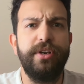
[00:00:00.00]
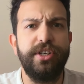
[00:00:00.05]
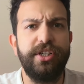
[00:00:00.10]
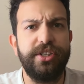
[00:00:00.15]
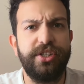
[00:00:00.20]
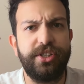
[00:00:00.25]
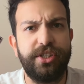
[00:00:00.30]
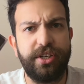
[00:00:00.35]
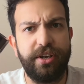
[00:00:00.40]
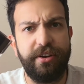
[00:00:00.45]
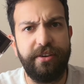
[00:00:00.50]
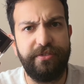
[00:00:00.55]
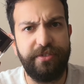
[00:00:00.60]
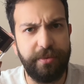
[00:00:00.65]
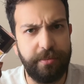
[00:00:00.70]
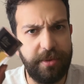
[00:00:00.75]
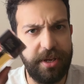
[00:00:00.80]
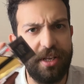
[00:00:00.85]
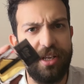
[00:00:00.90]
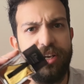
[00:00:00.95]
is
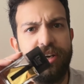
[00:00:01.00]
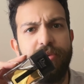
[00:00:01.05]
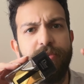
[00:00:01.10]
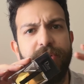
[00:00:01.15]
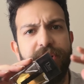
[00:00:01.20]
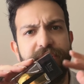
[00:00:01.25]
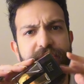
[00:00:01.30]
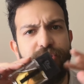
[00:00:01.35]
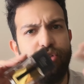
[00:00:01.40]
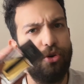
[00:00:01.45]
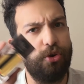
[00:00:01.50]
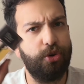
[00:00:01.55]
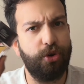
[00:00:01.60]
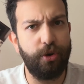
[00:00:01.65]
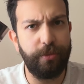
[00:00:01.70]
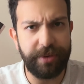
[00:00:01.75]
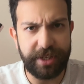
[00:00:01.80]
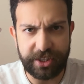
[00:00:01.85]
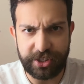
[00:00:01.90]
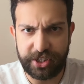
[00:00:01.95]
familiar with Dior
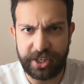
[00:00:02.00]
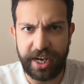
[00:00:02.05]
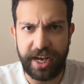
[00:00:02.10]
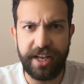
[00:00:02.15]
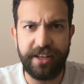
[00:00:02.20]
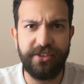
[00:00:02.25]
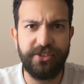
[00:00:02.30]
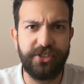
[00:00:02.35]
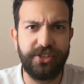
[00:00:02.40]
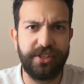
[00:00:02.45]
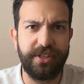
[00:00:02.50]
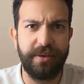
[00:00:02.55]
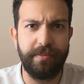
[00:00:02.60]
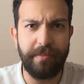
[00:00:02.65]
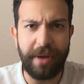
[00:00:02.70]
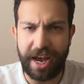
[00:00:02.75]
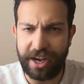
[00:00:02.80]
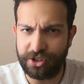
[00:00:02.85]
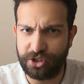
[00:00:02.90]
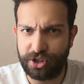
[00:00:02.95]
Homme Intense,
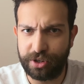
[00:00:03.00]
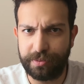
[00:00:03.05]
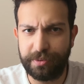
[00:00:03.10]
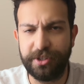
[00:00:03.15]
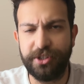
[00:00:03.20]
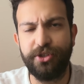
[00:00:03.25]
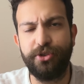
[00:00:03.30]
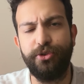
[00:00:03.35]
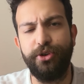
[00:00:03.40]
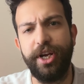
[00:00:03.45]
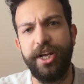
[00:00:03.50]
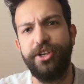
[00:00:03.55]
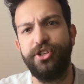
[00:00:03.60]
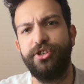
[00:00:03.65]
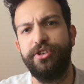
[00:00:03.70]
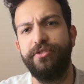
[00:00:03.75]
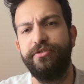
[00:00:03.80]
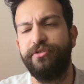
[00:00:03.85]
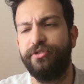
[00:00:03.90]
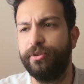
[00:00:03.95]
masterpiece
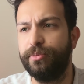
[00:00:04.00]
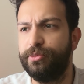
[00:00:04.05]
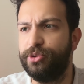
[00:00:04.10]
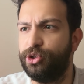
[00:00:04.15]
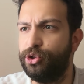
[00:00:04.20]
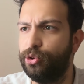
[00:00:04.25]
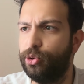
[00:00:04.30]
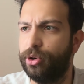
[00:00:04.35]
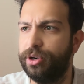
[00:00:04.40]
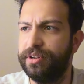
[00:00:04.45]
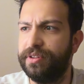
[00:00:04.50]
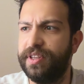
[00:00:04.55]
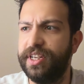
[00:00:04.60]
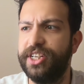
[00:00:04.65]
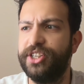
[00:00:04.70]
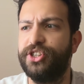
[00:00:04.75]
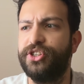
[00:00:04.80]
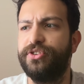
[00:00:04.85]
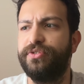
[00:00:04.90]
creation from Dior. This